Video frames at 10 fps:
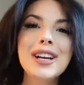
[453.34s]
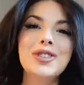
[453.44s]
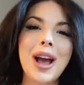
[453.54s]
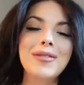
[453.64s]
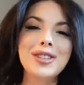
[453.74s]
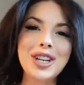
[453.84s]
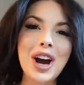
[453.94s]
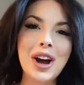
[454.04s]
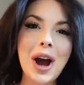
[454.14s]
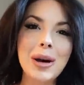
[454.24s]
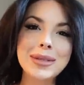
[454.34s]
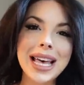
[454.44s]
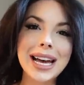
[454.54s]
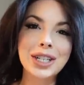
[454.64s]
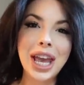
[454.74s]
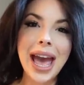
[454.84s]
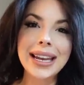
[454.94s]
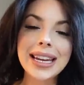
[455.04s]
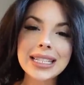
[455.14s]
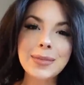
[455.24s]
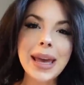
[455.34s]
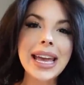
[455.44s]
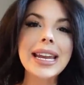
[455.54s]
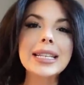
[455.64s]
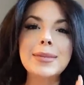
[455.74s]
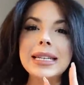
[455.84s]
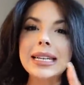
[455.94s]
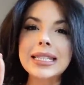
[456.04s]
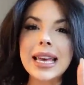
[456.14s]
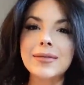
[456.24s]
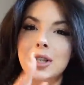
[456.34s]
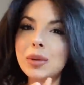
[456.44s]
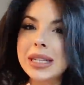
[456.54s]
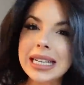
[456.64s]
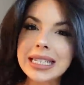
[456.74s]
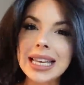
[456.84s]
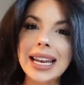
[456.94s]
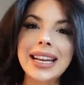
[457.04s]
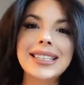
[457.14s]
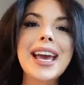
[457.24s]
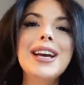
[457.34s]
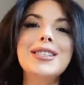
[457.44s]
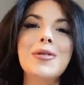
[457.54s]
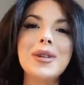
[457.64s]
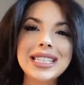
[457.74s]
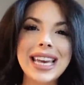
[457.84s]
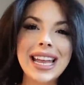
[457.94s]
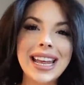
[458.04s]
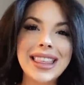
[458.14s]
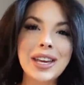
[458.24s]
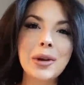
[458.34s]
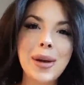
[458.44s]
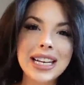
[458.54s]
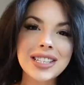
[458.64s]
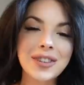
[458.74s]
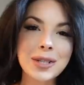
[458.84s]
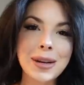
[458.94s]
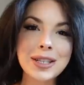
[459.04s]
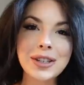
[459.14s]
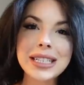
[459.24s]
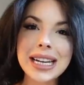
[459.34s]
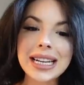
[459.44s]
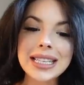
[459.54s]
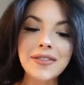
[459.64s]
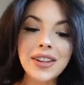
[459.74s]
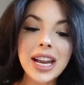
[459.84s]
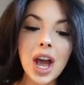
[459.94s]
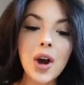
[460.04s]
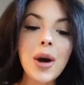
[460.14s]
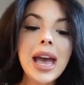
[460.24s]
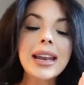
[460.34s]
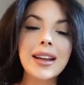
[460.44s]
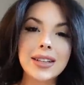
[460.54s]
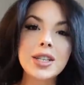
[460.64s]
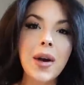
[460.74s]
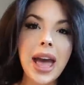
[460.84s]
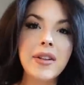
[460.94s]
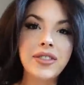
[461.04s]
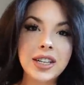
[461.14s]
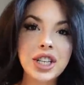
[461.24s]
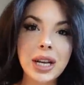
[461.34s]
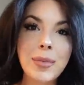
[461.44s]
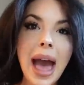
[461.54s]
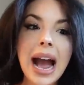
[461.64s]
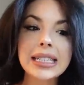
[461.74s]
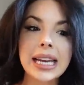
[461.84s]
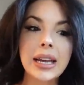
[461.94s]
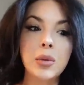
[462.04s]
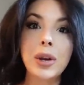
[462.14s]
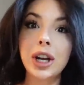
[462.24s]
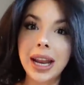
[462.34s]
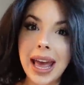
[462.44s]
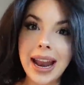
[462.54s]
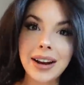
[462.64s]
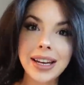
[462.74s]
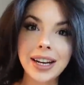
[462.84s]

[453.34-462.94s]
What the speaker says: travel.com/Kat Nesbitt, and Nesbitt does have two T's in it. So once again, thank you to Base for sponsoring today's video. Now let's go ahead, finish getting packed, and we are gonna head out of